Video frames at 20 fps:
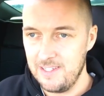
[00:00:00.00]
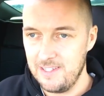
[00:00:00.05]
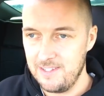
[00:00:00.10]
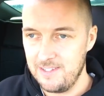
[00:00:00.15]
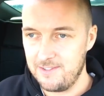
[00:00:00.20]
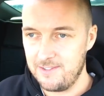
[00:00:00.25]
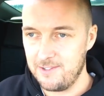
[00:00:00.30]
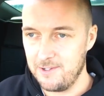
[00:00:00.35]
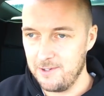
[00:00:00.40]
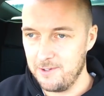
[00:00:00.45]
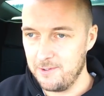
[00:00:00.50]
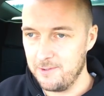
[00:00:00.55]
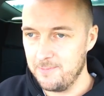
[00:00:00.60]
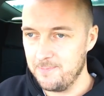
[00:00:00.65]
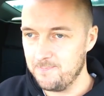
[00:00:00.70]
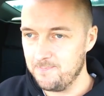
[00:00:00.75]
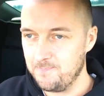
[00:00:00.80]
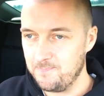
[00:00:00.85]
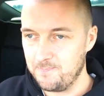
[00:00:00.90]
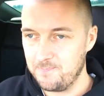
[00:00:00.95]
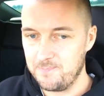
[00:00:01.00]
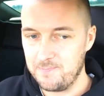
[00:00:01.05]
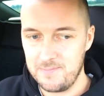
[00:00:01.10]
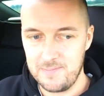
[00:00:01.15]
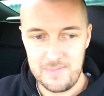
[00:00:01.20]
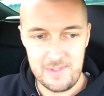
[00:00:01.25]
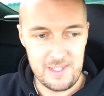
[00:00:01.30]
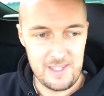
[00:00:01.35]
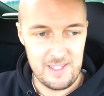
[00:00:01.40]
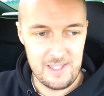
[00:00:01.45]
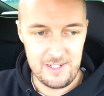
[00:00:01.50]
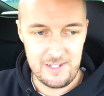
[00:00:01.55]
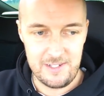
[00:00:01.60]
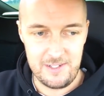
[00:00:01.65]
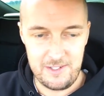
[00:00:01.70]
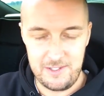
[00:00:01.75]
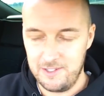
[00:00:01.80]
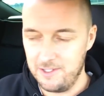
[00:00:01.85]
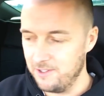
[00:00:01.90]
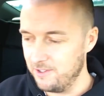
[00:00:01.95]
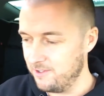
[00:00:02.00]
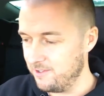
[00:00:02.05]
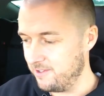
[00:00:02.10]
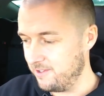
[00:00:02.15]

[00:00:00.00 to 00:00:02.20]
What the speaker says: So just